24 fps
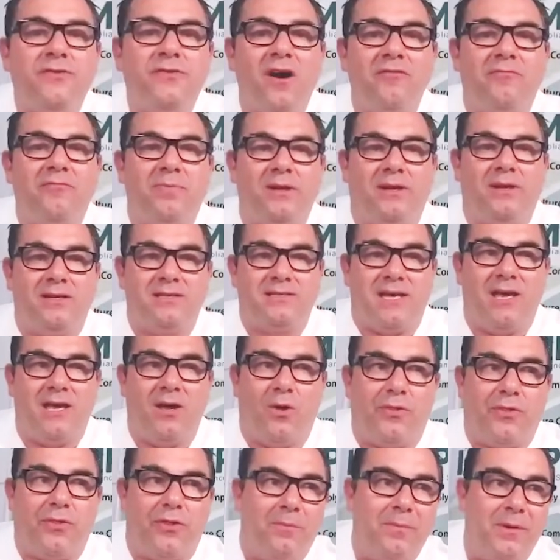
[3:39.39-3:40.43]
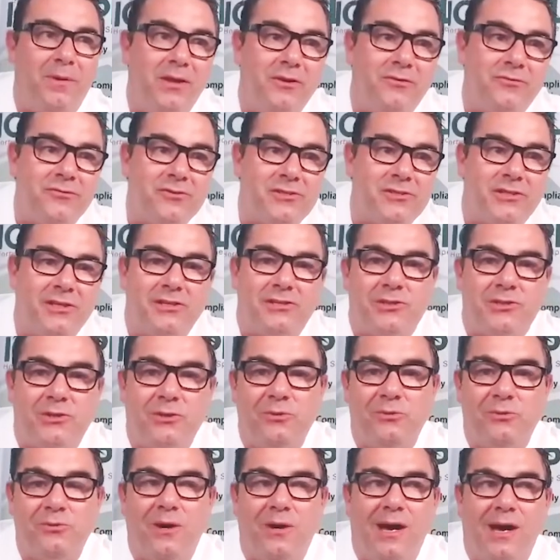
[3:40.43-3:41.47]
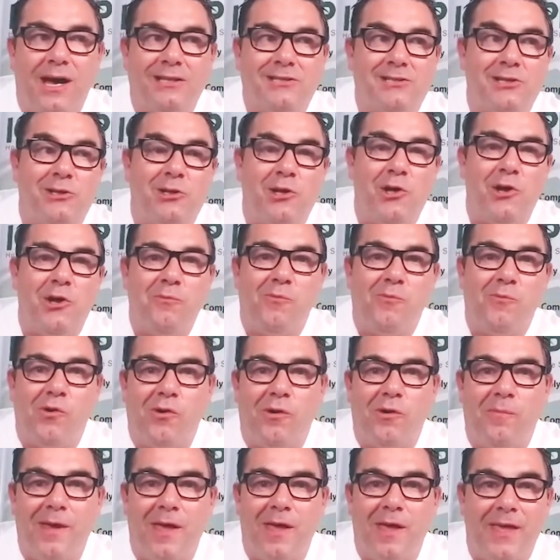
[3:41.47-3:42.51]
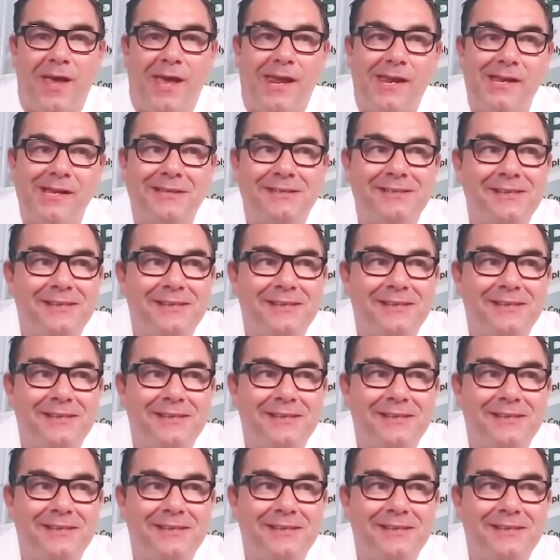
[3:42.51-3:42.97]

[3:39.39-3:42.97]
five pillars of health? I'd be interested to learn more about that.